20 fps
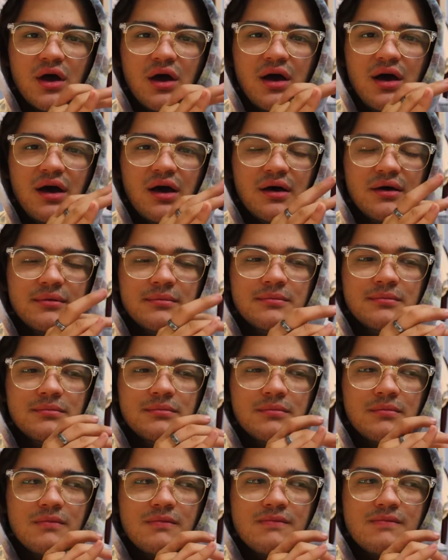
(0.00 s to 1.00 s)

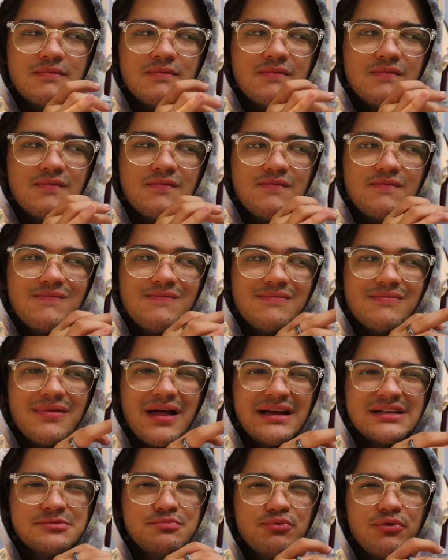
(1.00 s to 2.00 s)

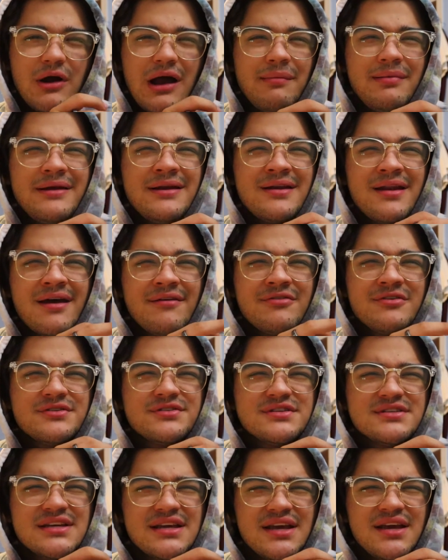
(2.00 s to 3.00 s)
has probably never
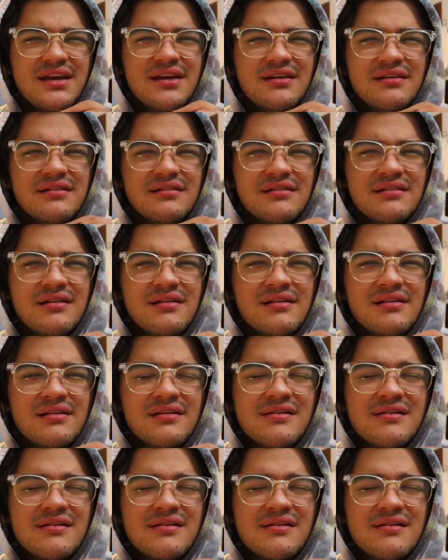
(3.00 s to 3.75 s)
seen